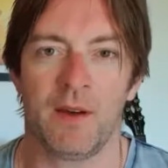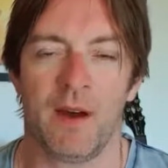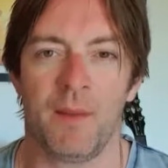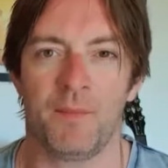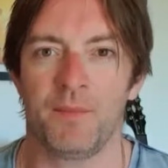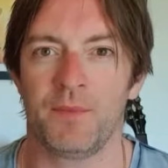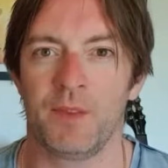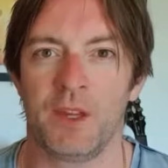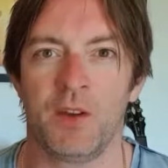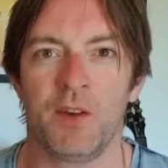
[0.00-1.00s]

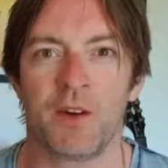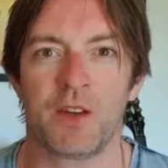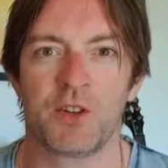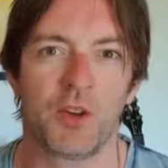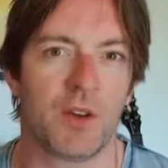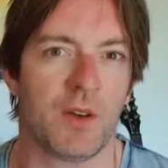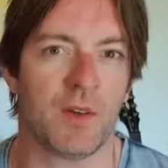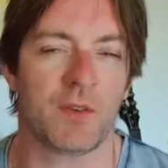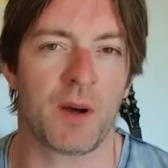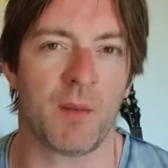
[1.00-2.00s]
the universe couldn't
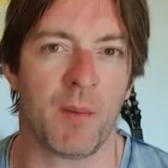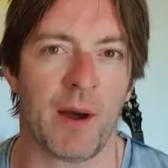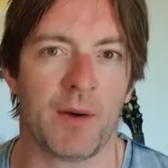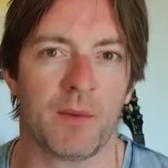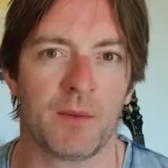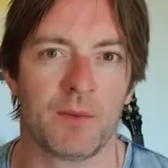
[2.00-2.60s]
have come about